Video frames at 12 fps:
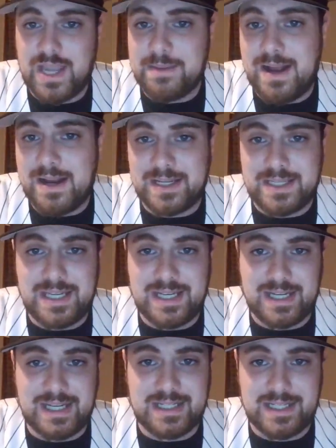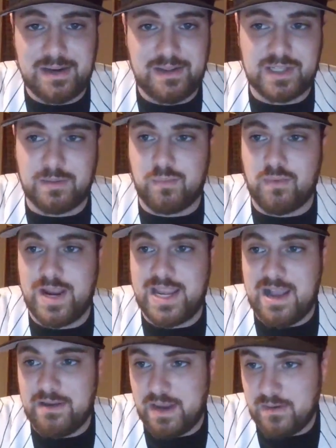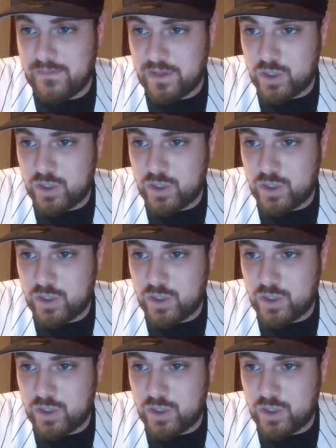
I'm honestly going to consider this a breakout year for